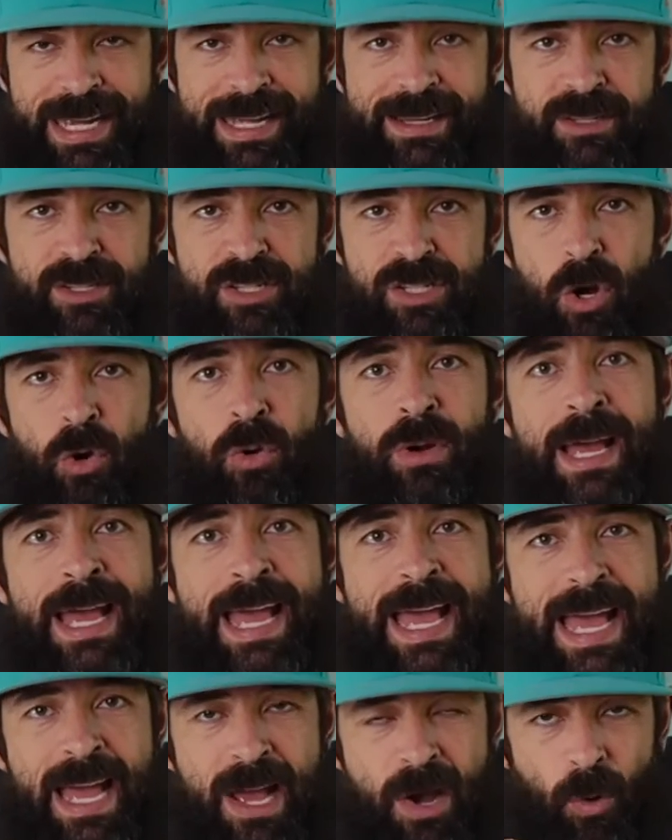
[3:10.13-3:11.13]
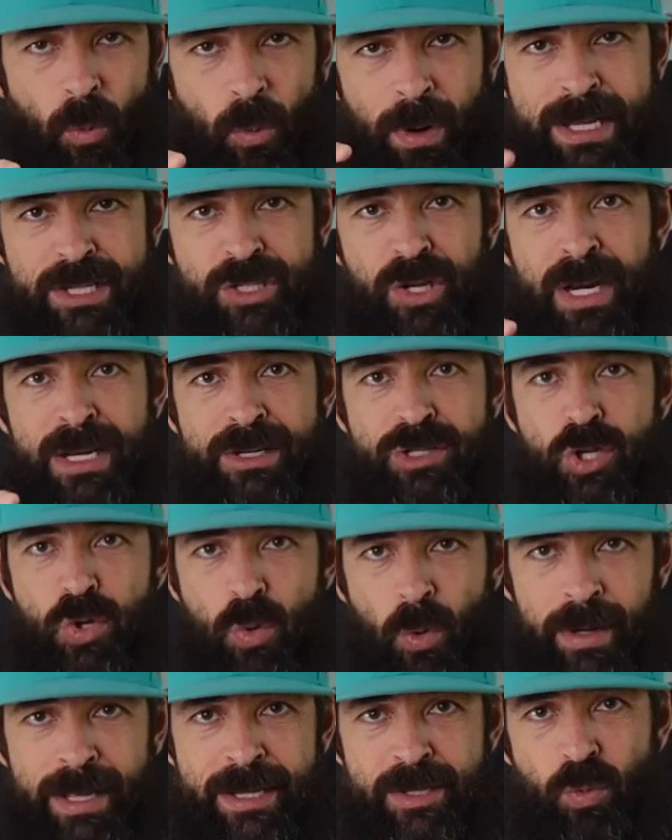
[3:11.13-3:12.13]
And so what he's going to
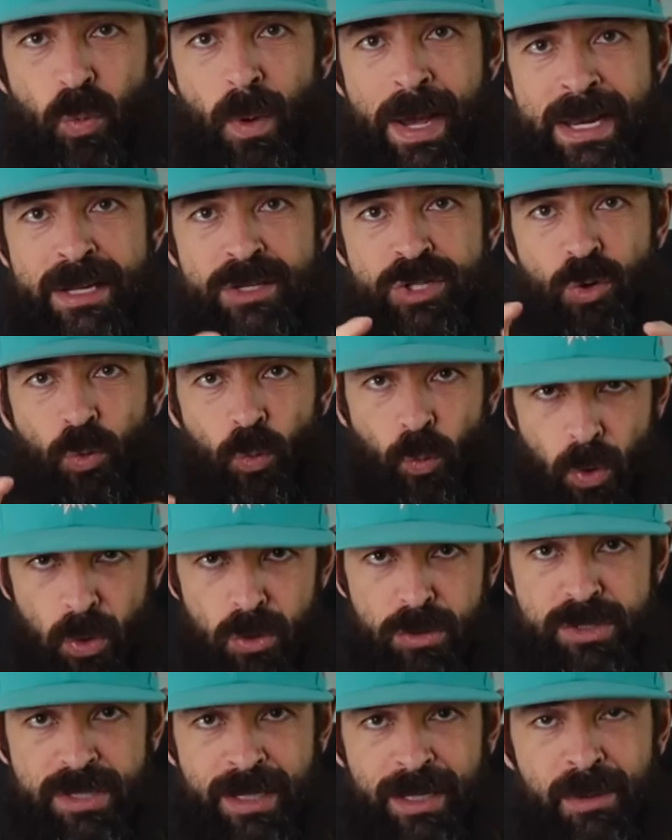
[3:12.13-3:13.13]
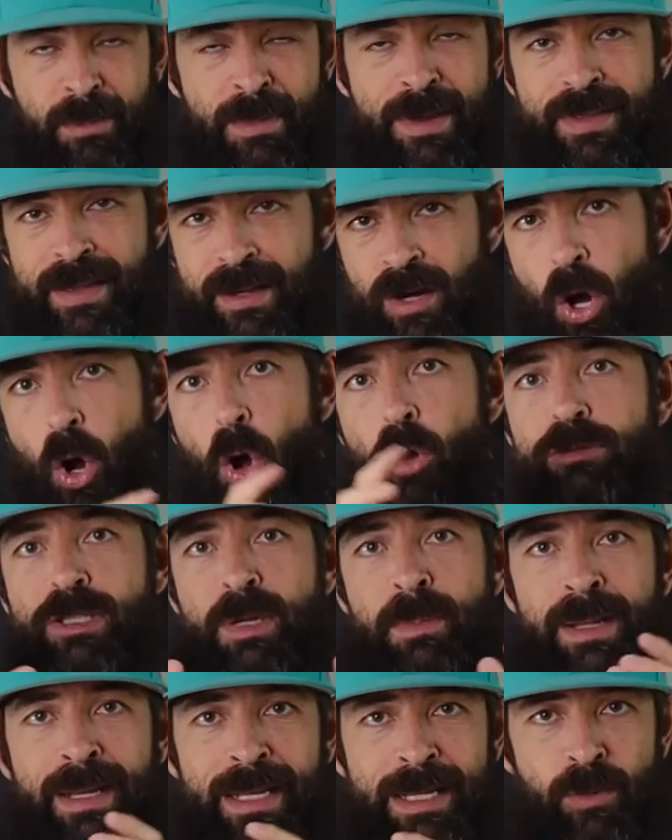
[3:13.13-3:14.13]
do on his way to Jerusalem and then
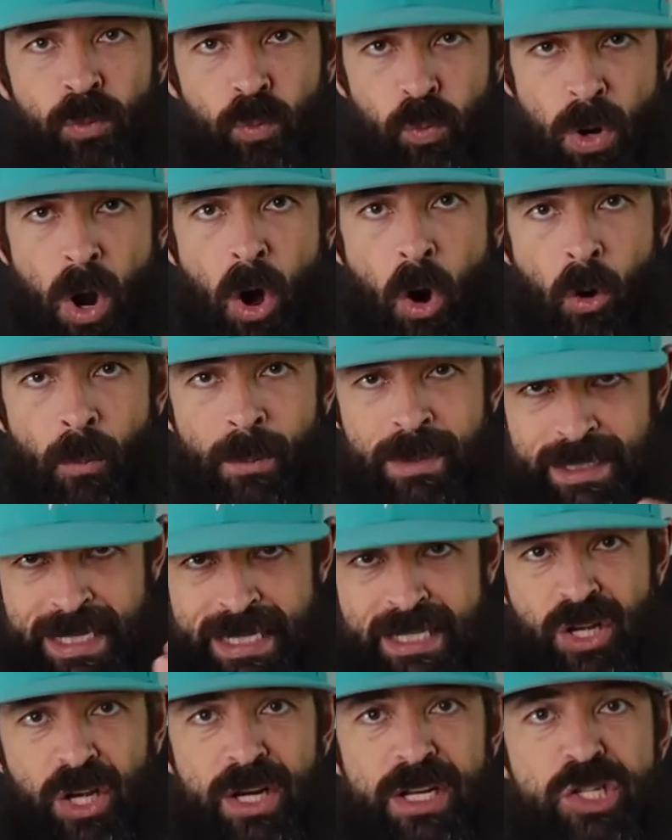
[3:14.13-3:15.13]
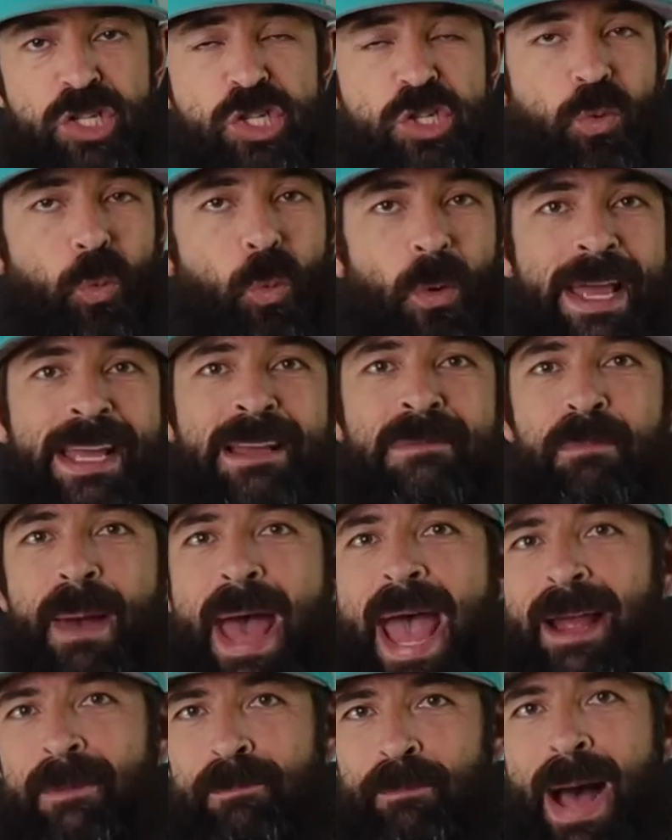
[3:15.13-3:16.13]
ultimately Rome is he's going to swing
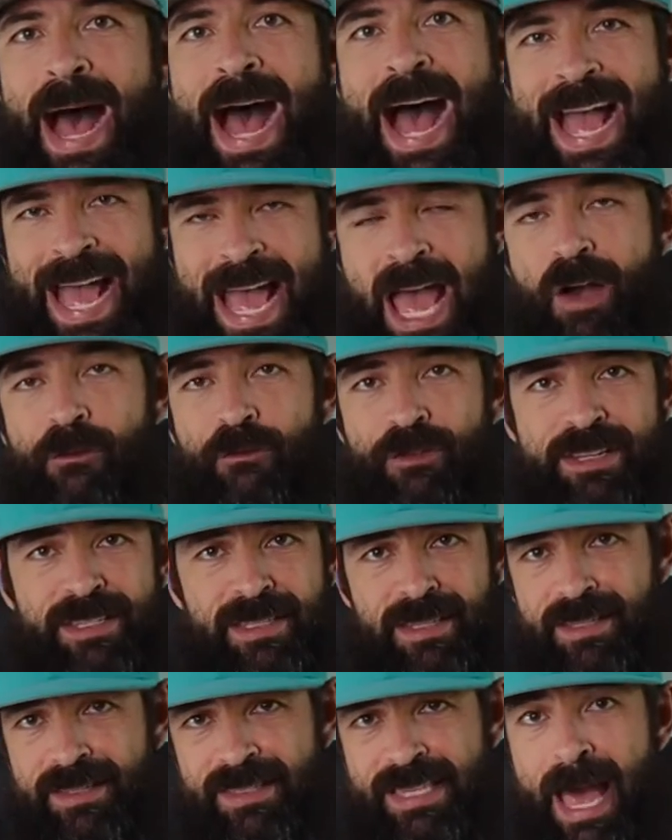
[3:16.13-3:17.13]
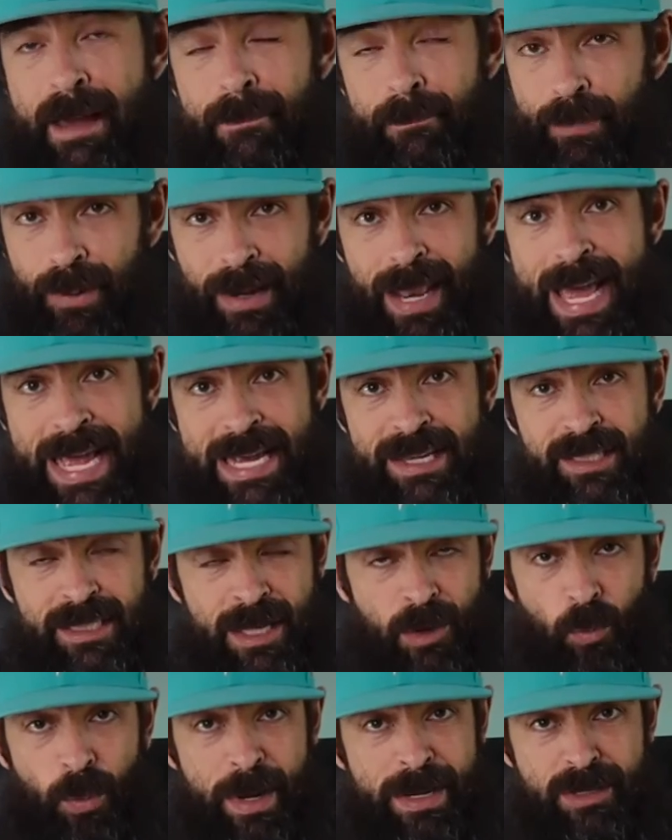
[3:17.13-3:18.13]
back by Ephesus, that place
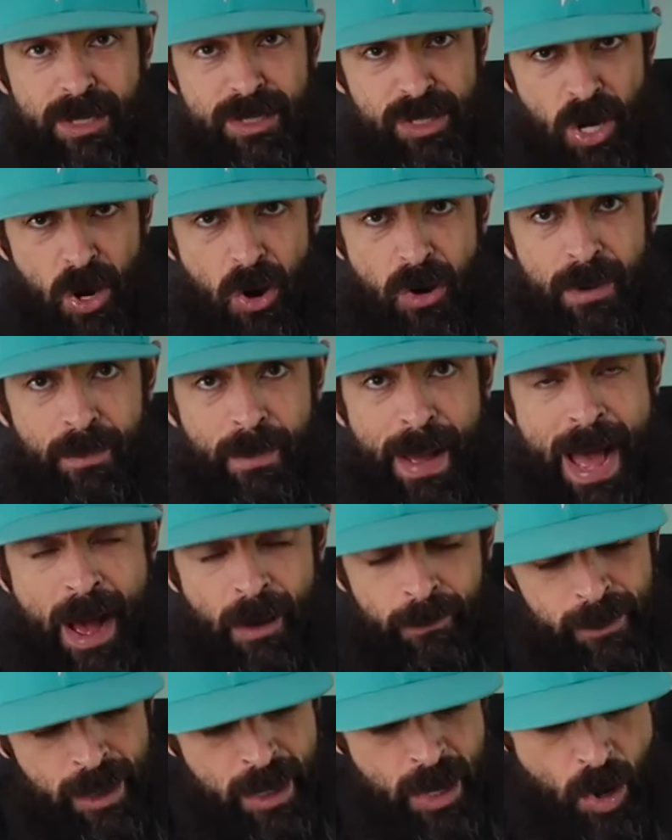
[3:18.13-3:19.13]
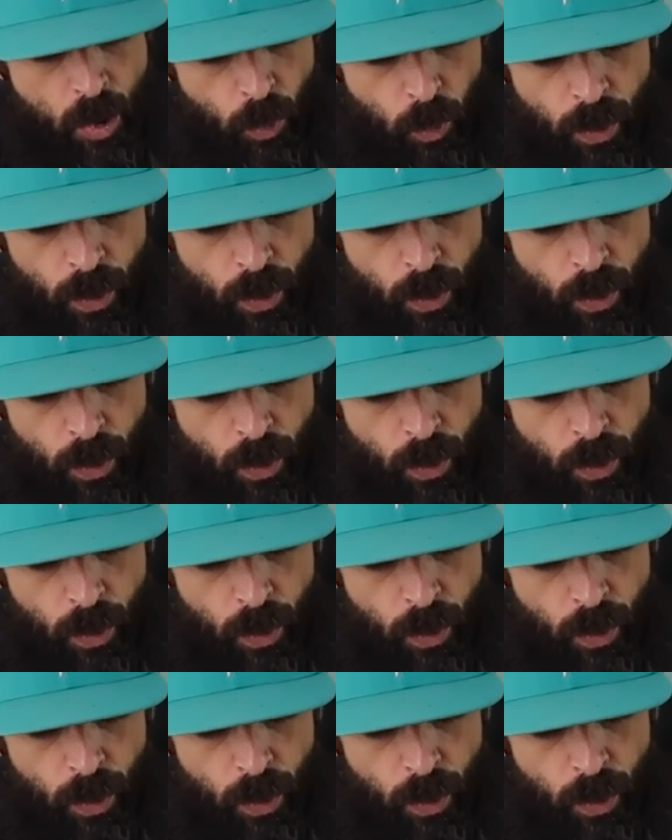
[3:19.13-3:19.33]
that we just heard about